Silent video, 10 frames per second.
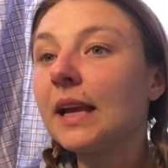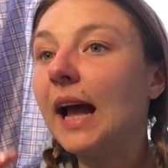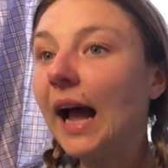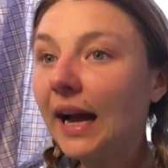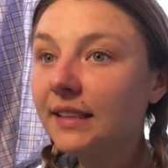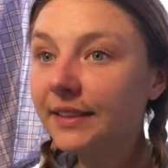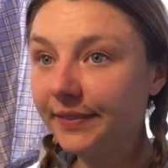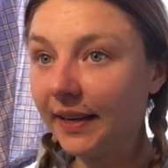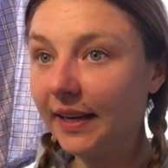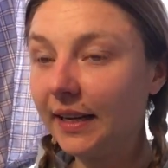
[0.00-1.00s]

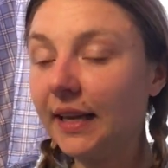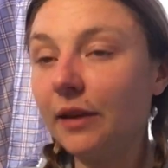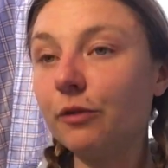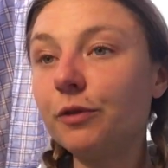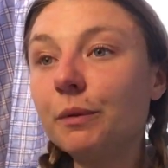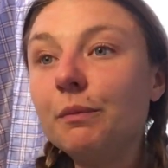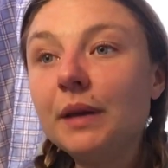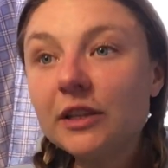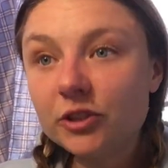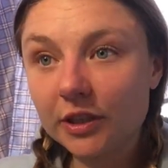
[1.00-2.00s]
activate
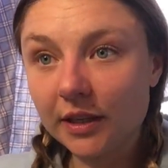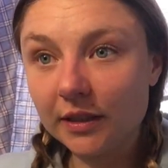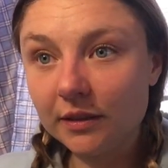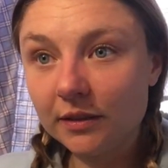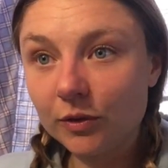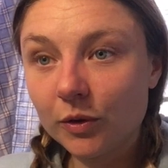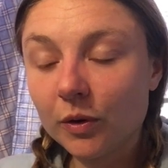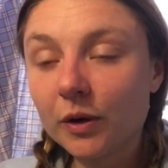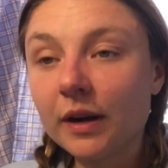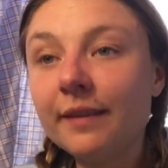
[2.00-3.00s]
information or,
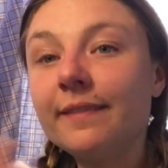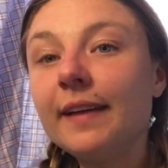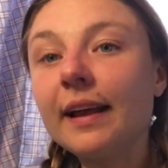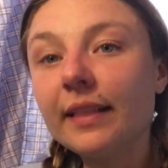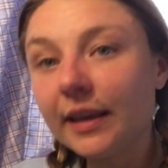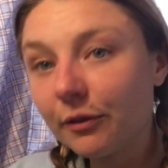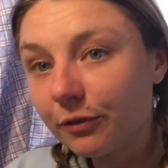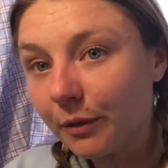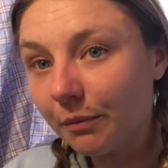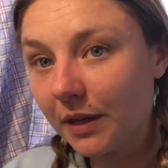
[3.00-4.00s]
or unveil
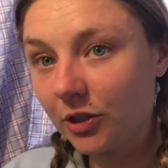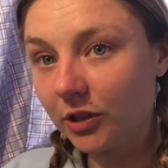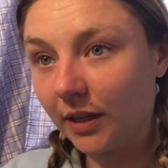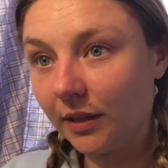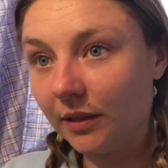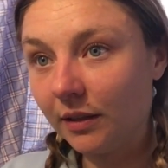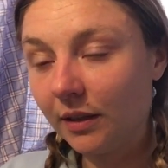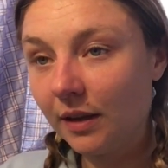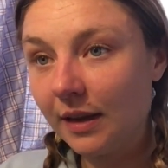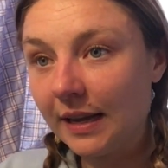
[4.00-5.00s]
information
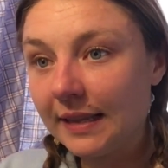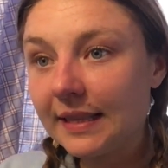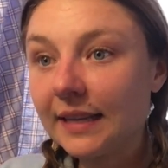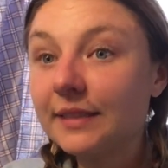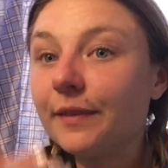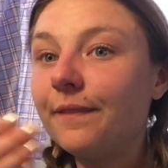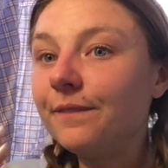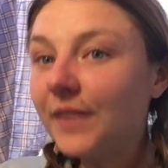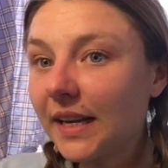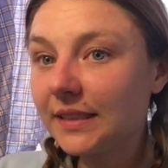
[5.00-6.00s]
that is
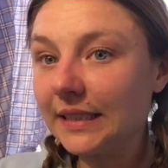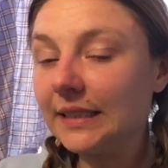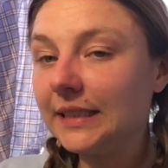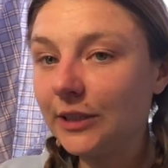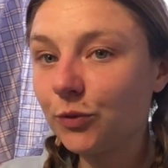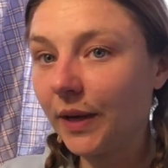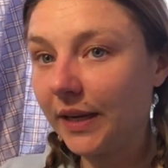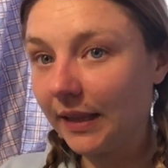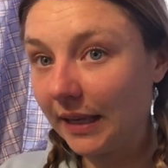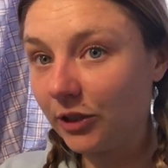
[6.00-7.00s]
affecting
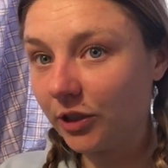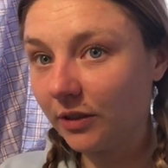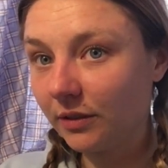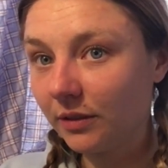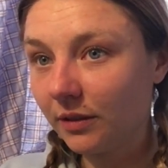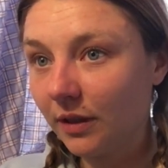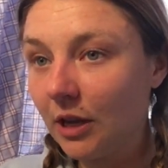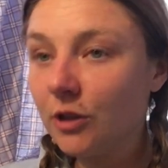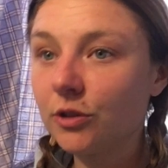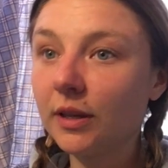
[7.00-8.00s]
dysregulation.
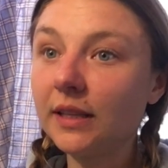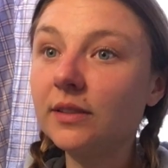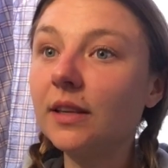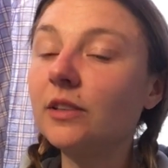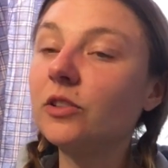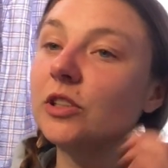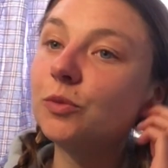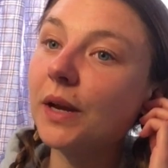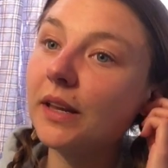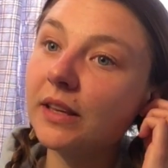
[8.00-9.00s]
So let's say there's
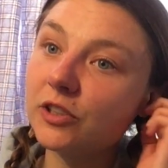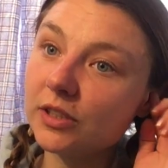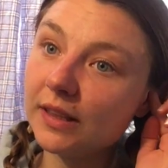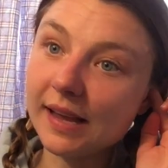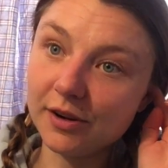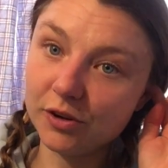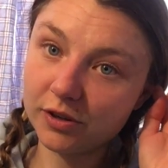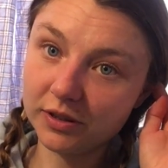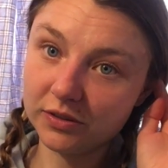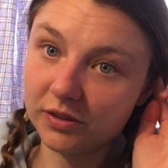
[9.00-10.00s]
dysregulation in the
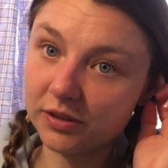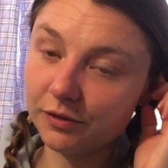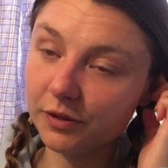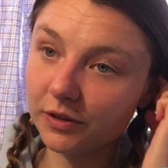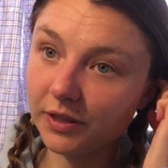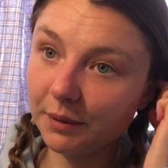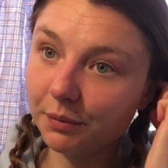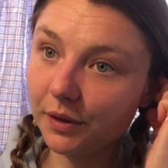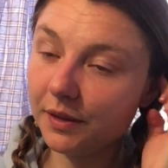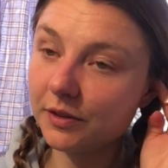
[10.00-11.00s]
endocrine system, for
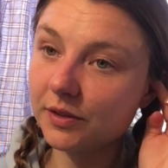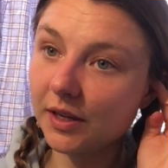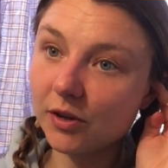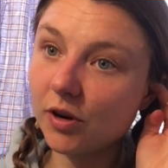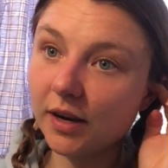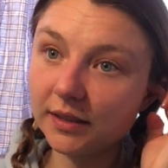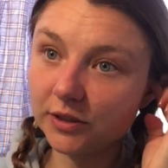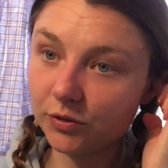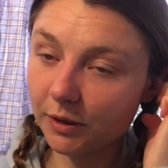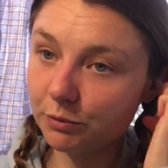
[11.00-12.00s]
example, and there's like chronic
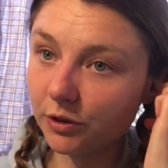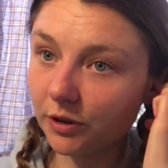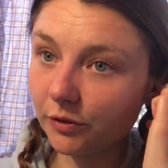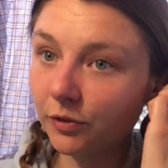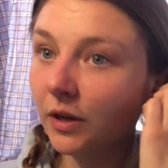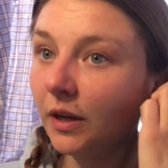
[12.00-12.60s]
disruption of